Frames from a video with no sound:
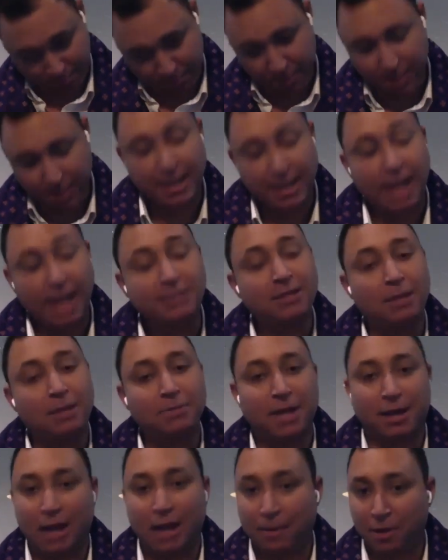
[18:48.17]
It has come
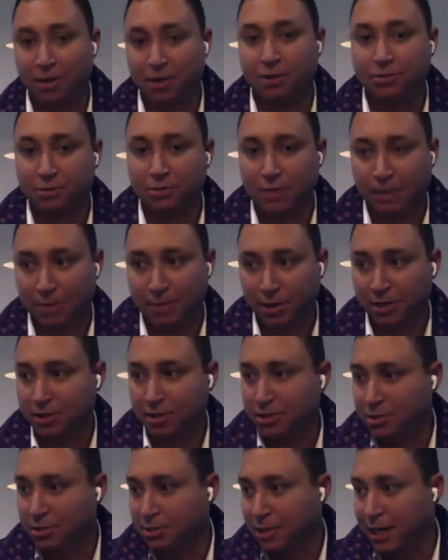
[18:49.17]
down. I'm not
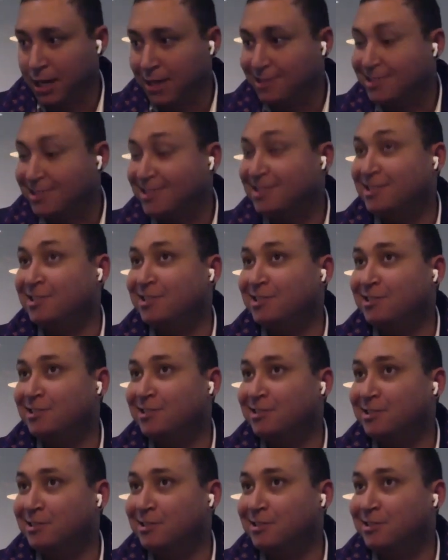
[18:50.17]
going to
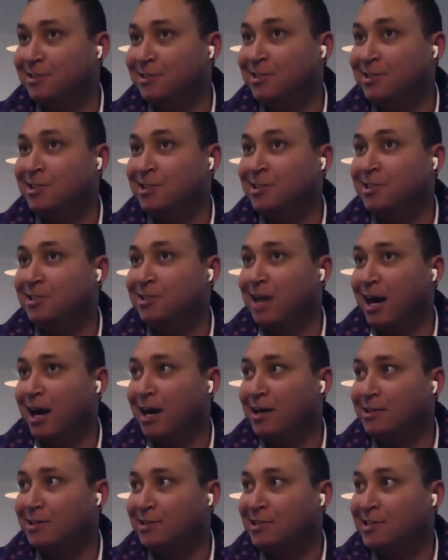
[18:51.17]
uh, uh,
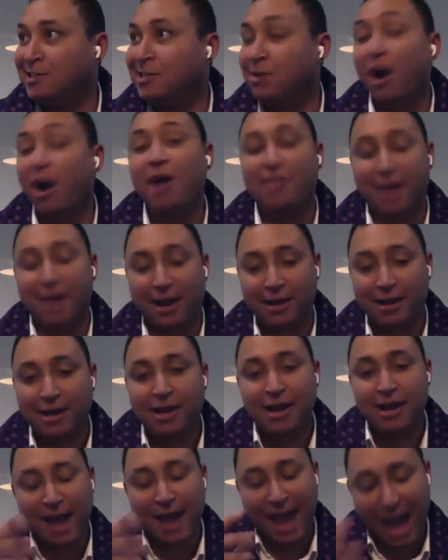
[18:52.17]
deny that. Yeah.
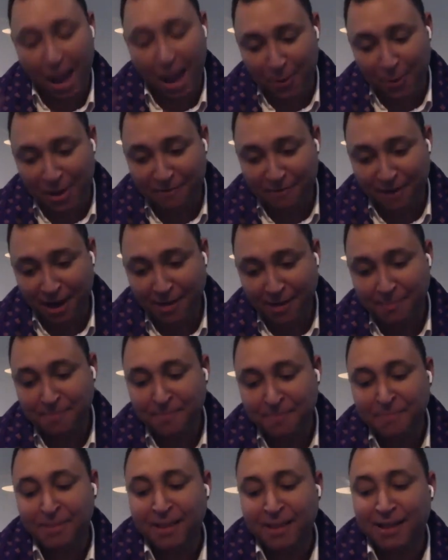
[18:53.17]
However,
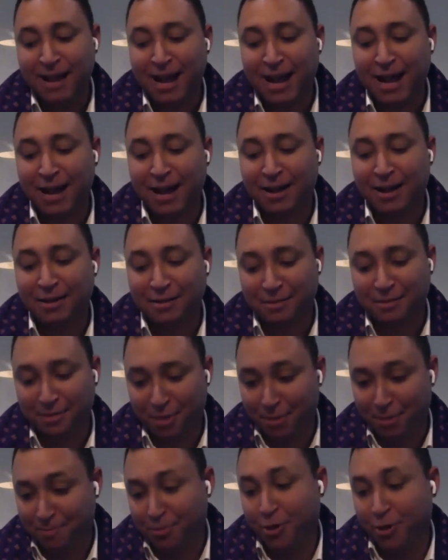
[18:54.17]
uh, the,
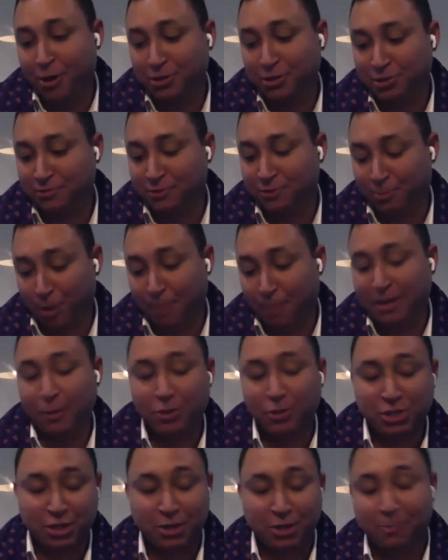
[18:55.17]
purchase, the property
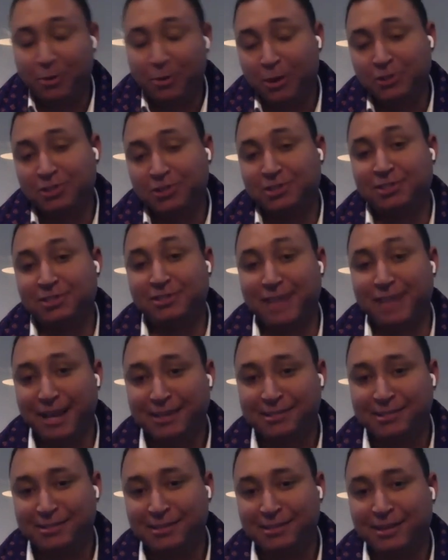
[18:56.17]
which you're going to purchase
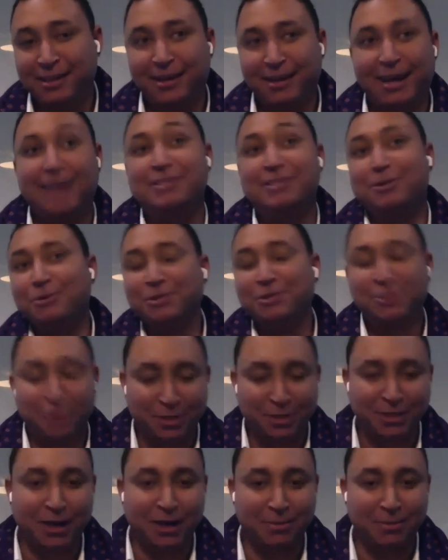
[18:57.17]
next has also
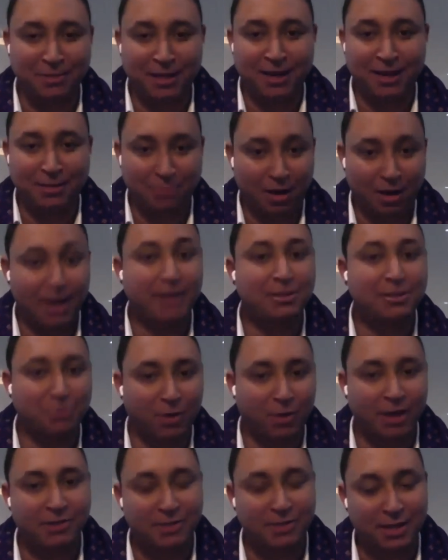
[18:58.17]
come down by X,
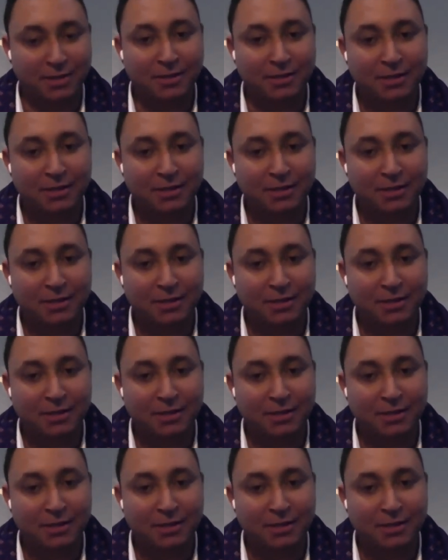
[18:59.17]
Y, Z.